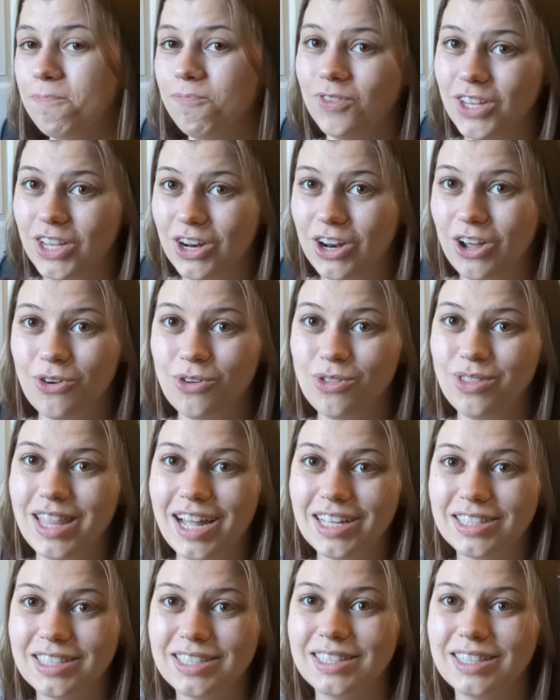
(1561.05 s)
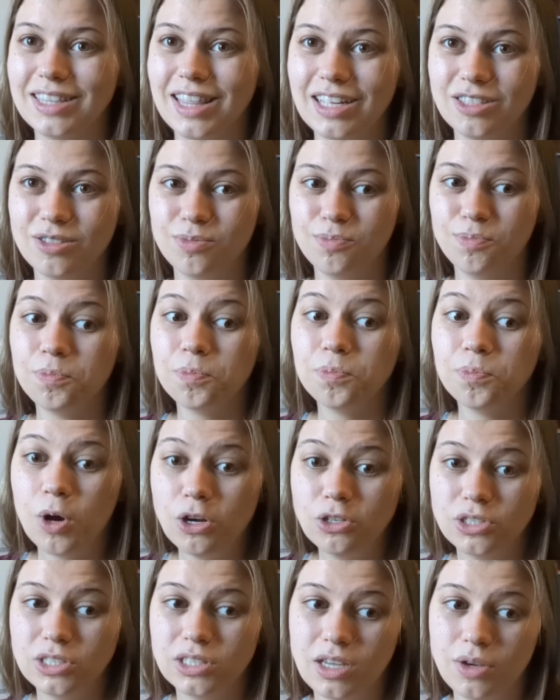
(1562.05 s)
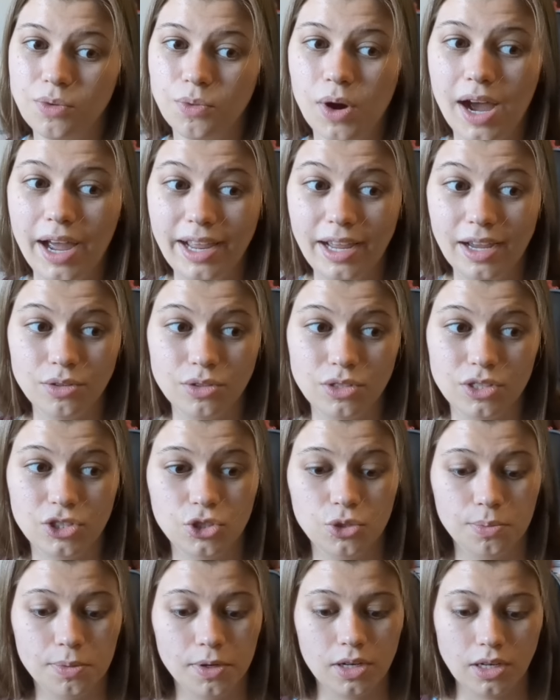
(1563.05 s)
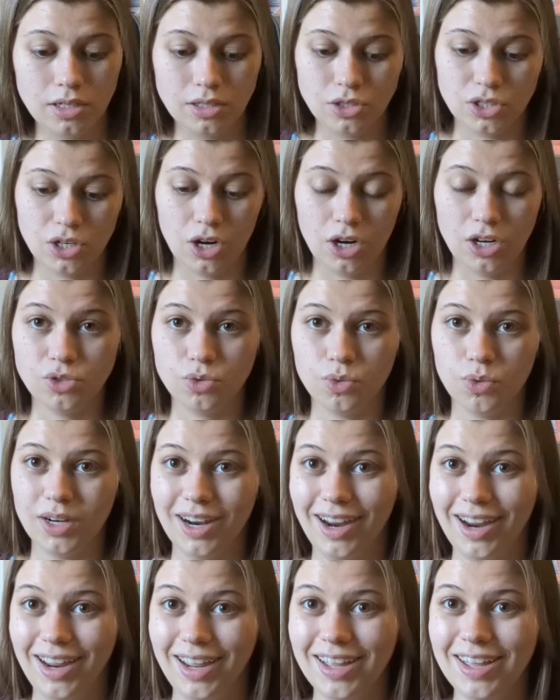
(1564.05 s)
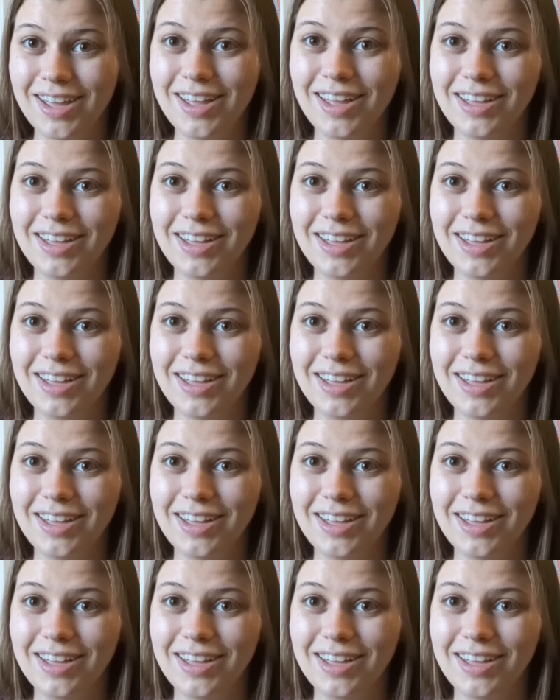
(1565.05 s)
you know, that's mostly why I was super concerned when I